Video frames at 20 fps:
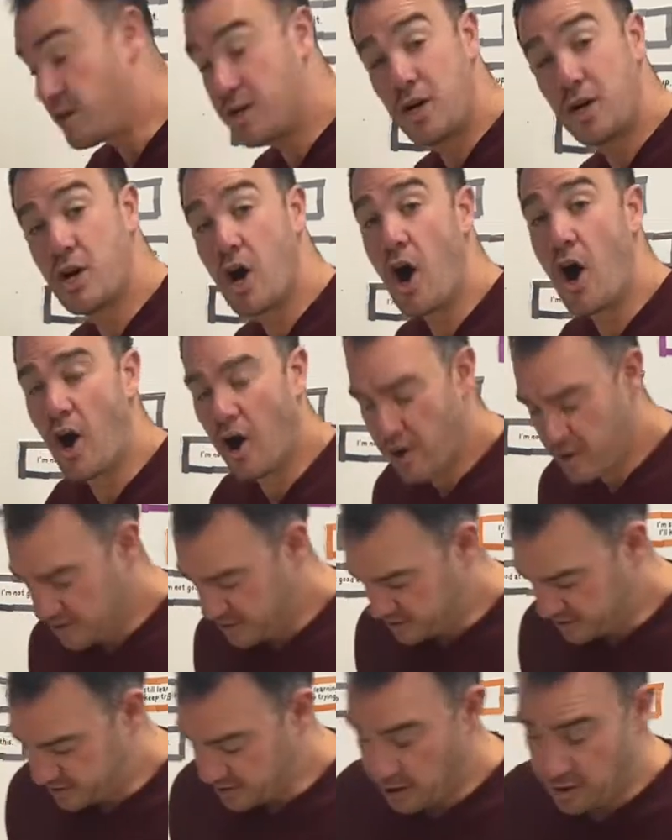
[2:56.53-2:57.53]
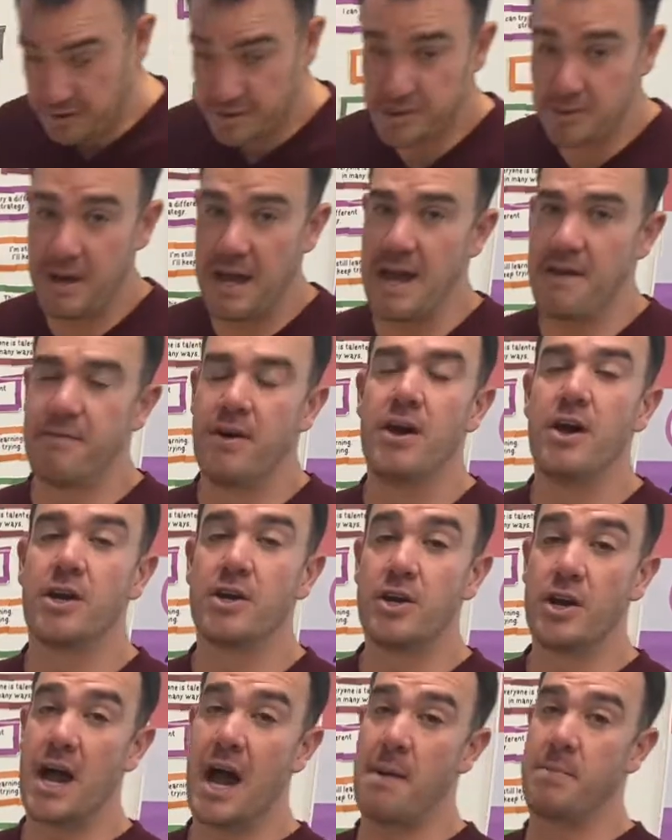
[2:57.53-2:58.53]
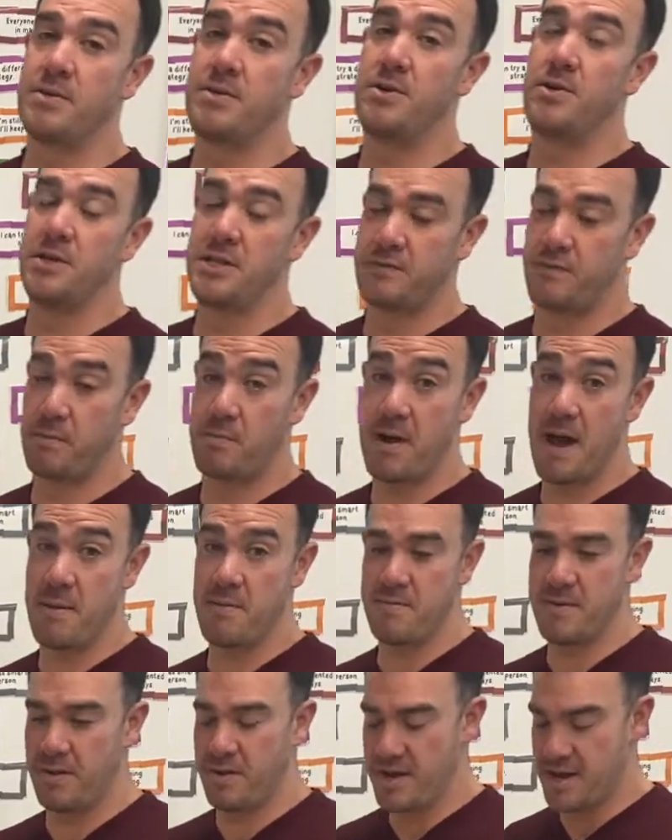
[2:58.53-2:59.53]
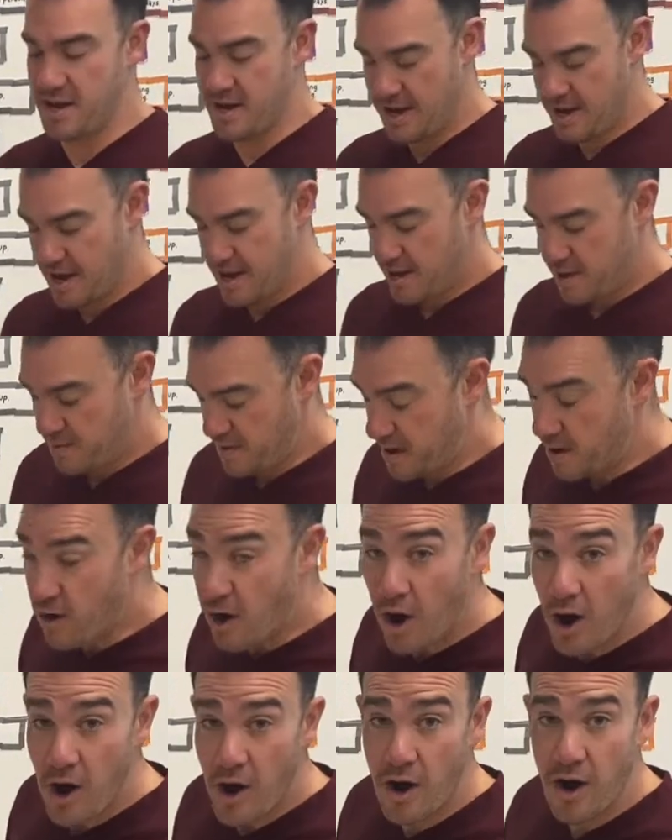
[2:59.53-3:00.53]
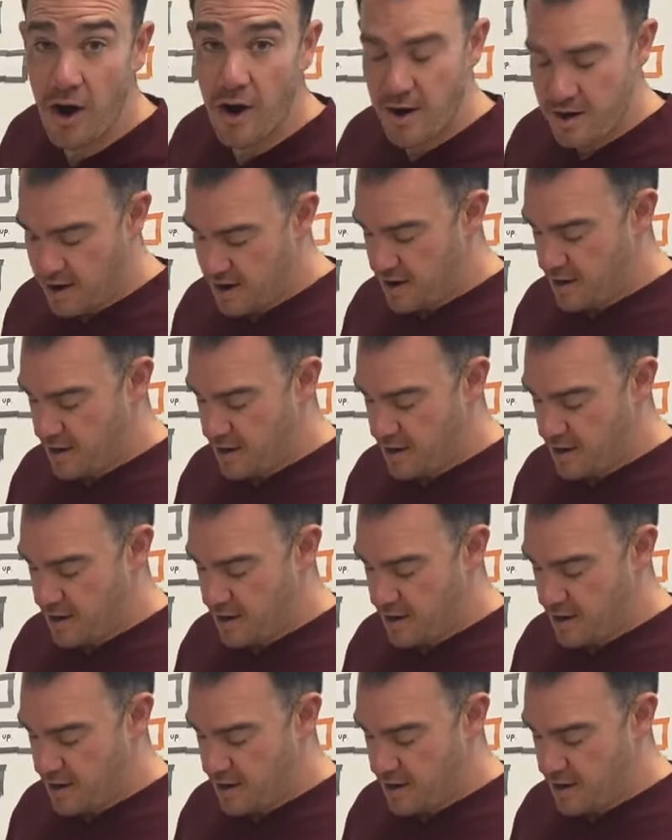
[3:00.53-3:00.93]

Cards also have good opportunities for probability. There are